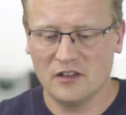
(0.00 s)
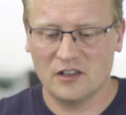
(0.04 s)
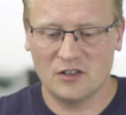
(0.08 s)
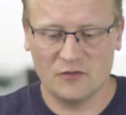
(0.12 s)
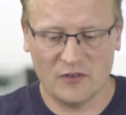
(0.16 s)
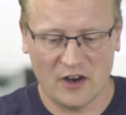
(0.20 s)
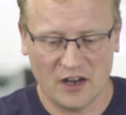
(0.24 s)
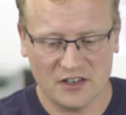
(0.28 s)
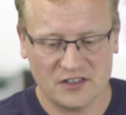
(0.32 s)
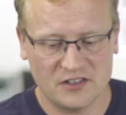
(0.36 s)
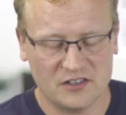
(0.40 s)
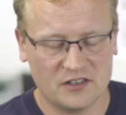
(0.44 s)

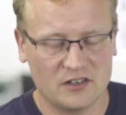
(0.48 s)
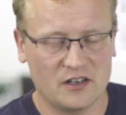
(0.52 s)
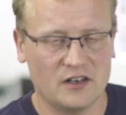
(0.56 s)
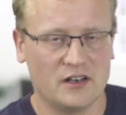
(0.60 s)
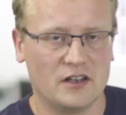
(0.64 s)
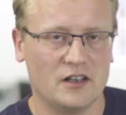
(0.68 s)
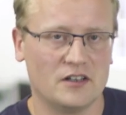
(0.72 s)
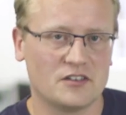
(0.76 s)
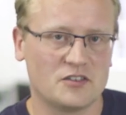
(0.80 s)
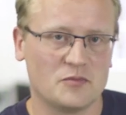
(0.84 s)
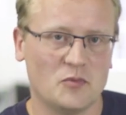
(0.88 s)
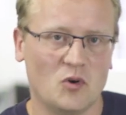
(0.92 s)
Devices are
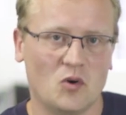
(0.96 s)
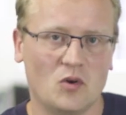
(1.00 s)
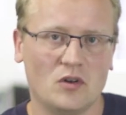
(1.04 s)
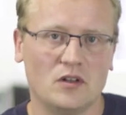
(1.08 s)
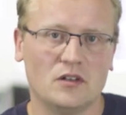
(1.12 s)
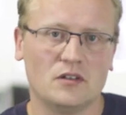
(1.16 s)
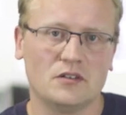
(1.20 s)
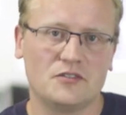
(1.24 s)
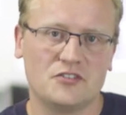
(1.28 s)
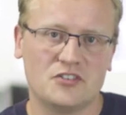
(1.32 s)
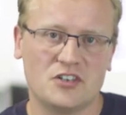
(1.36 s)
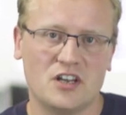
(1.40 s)
going to get
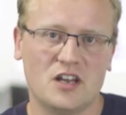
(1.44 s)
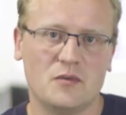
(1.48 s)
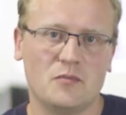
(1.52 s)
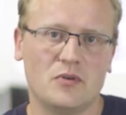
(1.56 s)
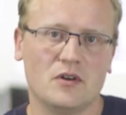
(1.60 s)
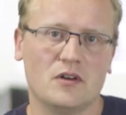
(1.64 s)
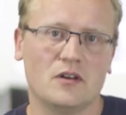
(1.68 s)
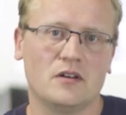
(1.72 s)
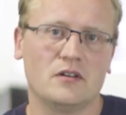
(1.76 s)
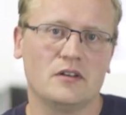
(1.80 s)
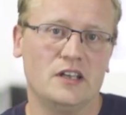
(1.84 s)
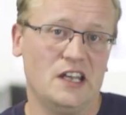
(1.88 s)
smaller,
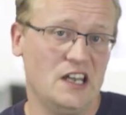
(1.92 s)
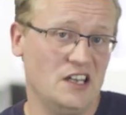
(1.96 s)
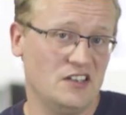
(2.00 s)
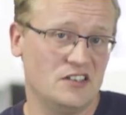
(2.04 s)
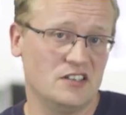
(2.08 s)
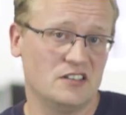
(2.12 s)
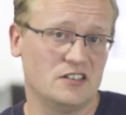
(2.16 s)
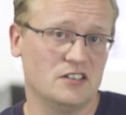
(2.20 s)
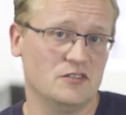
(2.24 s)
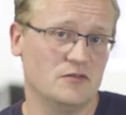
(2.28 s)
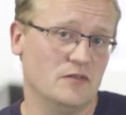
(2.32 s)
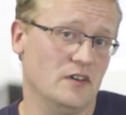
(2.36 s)
cheaper,
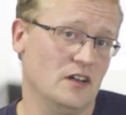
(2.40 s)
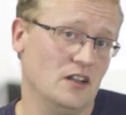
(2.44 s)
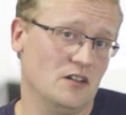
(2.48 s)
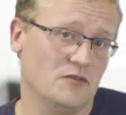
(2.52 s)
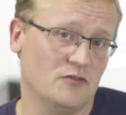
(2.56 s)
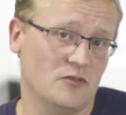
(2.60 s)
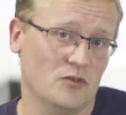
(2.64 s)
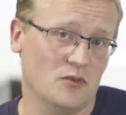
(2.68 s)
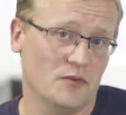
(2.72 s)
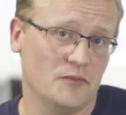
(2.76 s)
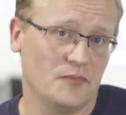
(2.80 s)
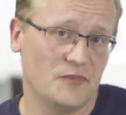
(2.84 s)
easier to
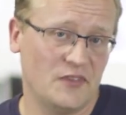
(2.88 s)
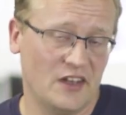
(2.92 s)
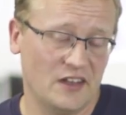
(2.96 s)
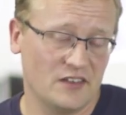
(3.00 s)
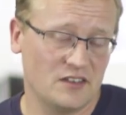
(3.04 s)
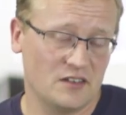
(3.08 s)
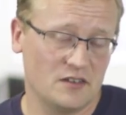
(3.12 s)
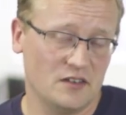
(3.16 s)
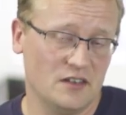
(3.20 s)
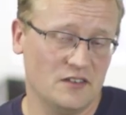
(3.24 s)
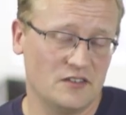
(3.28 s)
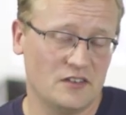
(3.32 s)
develop for.
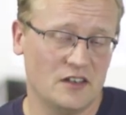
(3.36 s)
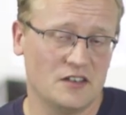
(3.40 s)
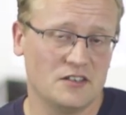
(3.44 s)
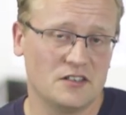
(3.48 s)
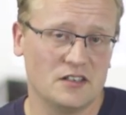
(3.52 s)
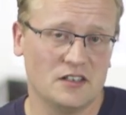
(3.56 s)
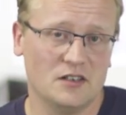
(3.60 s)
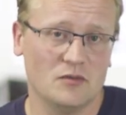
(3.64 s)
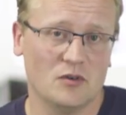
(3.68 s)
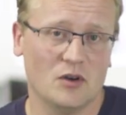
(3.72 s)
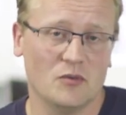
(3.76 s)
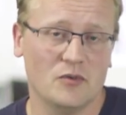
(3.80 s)
That's
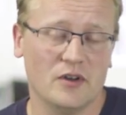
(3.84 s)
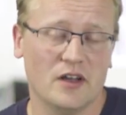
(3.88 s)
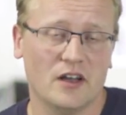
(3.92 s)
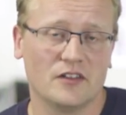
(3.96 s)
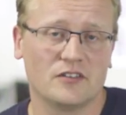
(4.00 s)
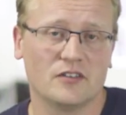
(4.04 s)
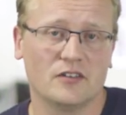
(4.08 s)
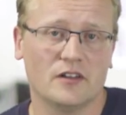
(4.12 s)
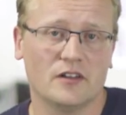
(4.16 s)
essentially where we are